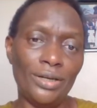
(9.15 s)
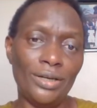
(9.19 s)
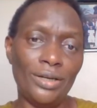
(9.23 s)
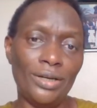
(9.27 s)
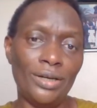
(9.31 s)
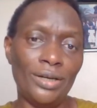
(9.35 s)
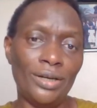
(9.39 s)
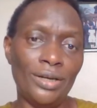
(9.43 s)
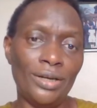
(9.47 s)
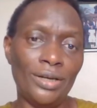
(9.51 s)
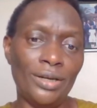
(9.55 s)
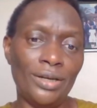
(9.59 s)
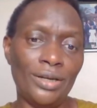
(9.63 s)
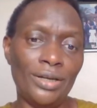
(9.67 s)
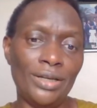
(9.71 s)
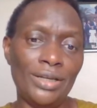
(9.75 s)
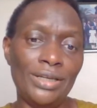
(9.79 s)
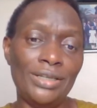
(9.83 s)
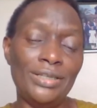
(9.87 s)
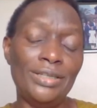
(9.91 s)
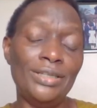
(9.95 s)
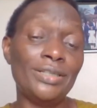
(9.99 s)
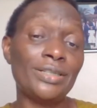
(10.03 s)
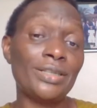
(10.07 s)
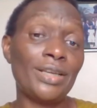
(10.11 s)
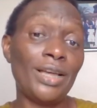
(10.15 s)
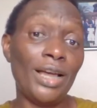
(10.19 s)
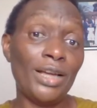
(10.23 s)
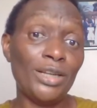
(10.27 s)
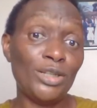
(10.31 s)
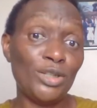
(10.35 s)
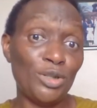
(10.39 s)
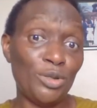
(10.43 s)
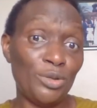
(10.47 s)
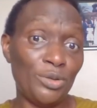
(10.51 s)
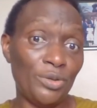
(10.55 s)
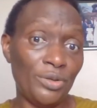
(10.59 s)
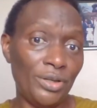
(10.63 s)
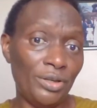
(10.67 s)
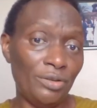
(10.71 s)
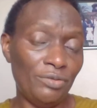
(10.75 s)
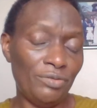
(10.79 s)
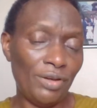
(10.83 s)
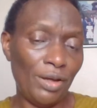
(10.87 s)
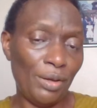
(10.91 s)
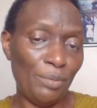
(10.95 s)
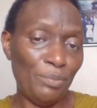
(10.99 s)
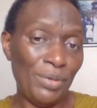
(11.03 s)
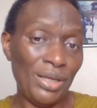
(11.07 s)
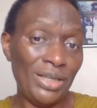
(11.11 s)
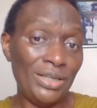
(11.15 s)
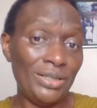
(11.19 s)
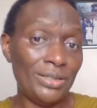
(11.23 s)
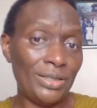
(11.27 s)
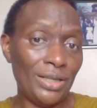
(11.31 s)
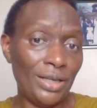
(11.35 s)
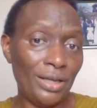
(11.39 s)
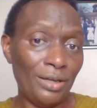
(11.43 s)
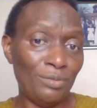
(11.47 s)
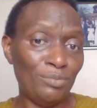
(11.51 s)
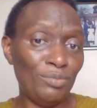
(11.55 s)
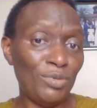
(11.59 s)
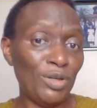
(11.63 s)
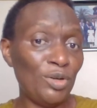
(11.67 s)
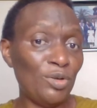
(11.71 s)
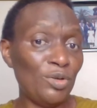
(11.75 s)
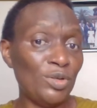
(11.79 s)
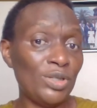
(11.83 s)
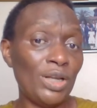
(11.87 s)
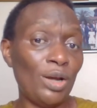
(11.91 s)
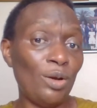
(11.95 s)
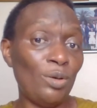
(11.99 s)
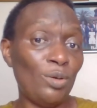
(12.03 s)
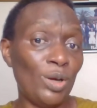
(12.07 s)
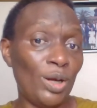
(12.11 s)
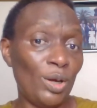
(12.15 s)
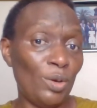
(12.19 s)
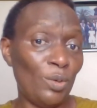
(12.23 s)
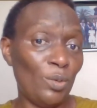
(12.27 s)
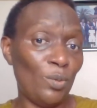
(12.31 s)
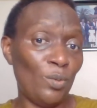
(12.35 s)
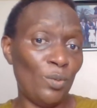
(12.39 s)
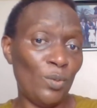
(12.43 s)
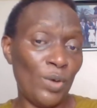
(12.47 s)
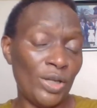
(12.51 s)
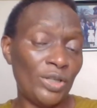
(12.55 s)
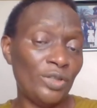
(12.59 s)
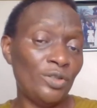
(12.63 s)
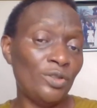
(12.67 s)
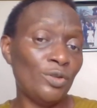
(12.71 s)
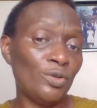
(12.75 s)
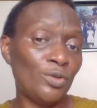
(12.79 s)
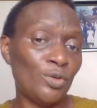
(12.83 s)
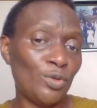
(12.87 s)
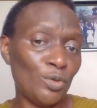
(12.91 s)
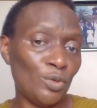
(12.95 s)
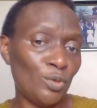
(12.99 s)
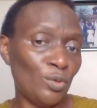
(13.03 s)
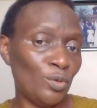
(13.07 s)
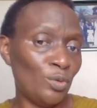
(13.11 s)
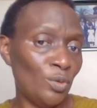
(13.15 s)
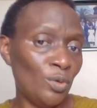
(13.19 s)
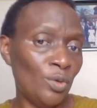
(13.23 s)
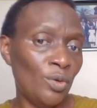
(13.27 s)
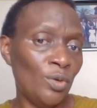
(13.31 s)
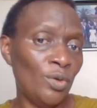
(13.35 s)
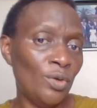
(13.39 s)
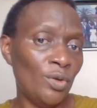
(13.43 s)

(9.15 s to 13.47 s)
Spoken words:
a discussion, if I may say, because I want you to